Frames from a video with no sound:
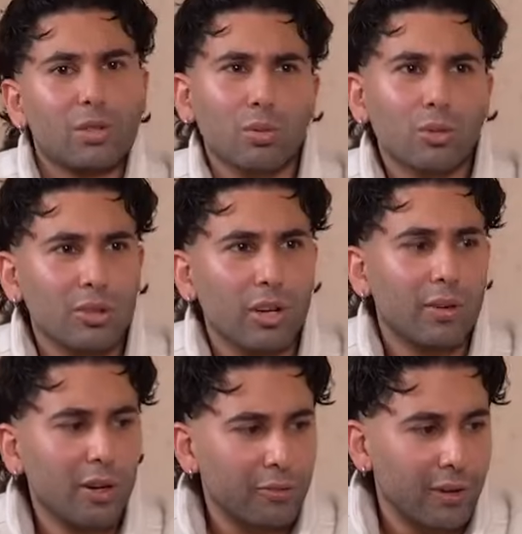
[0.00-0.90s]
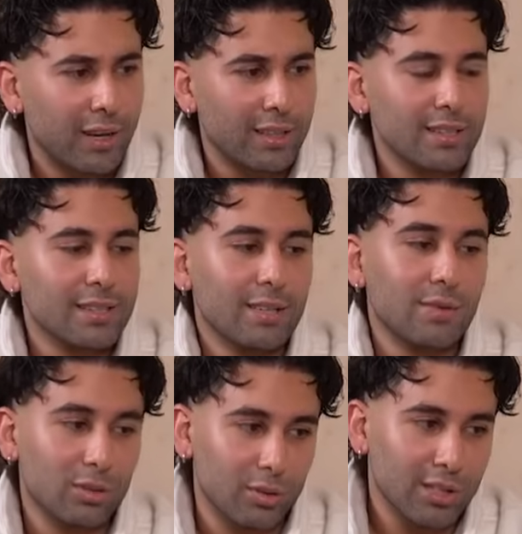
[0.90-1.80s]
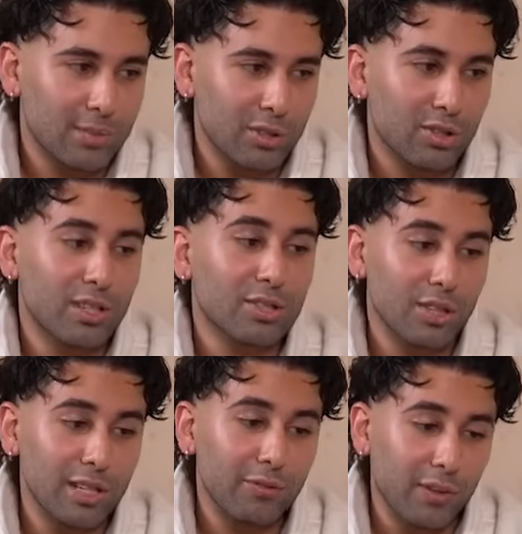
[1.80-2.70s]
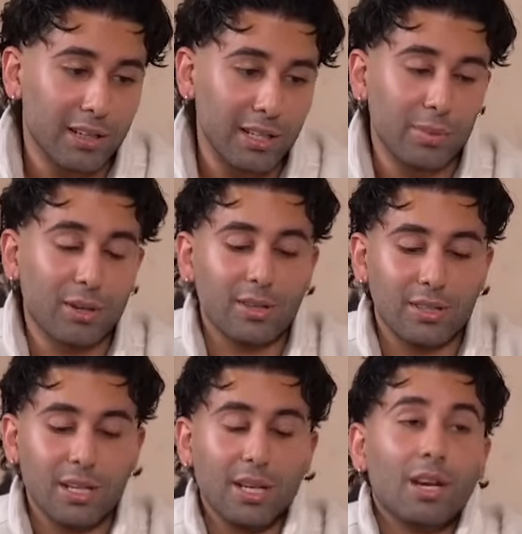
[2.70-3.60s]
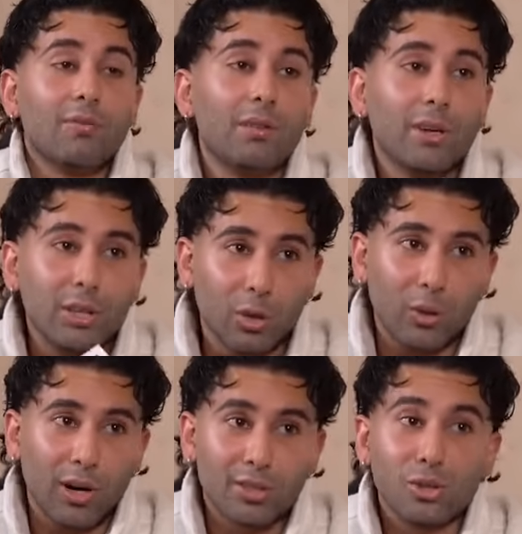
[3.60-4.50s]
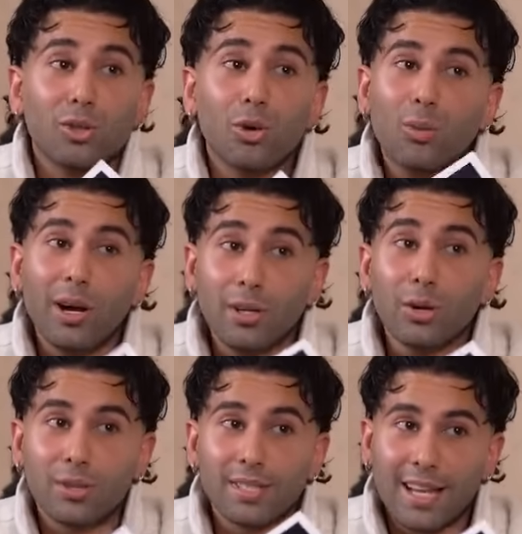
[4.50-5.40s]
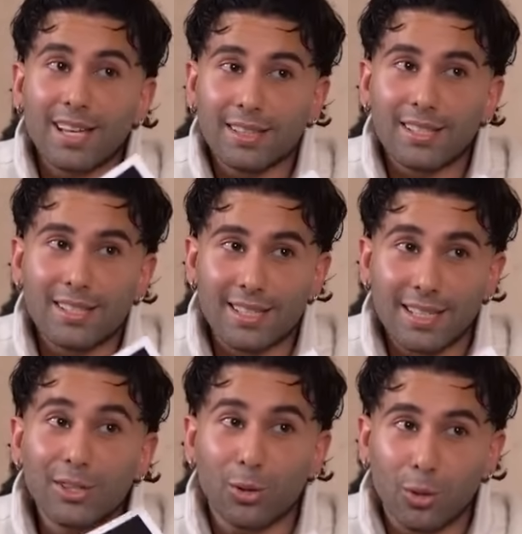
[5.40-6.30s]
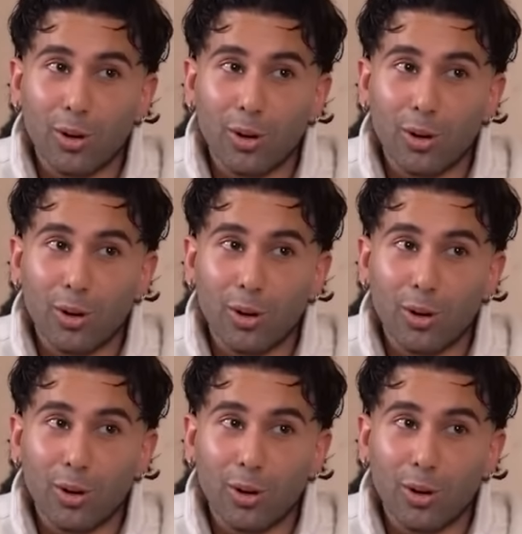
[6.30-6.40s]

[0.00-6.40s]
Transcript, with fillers: with two, three of her friends. And we took this picture and it's really funny because we were in Goa. So no one looks like this in